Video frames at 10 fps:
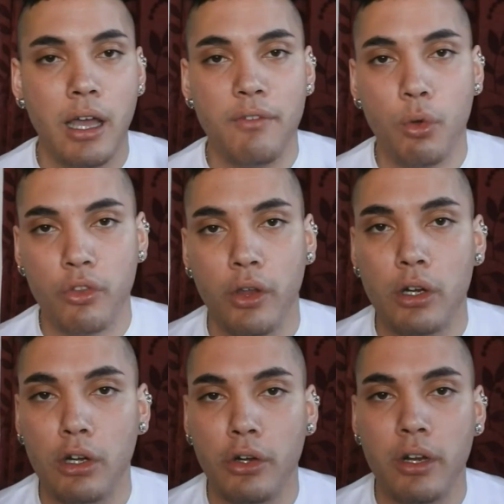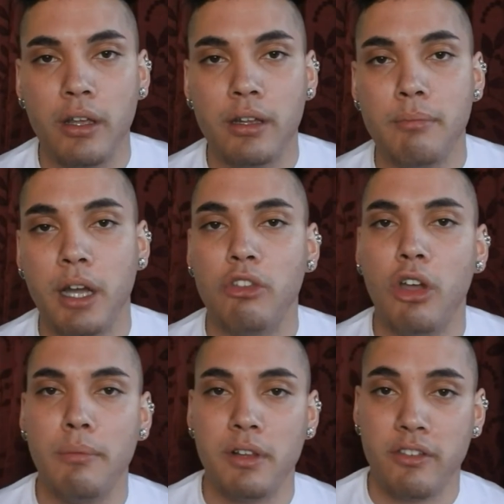I've also included it in my
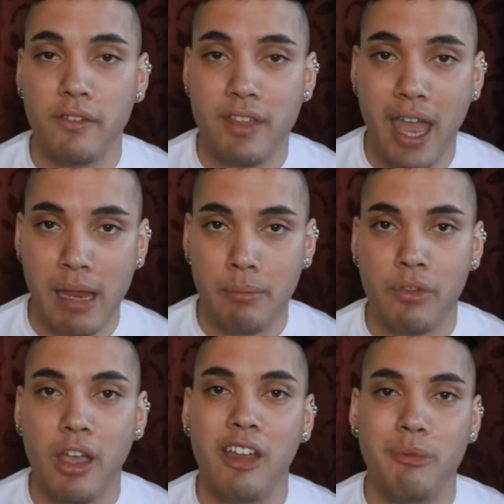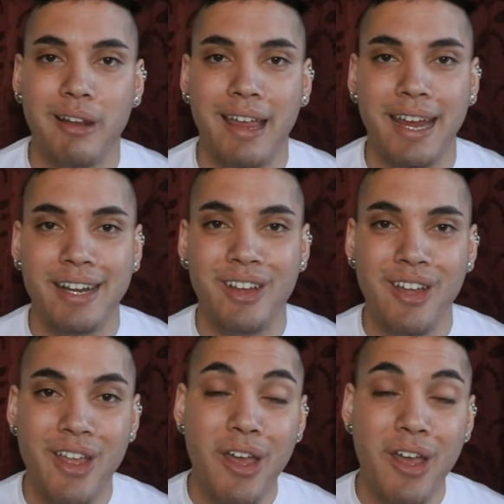top list of games I have played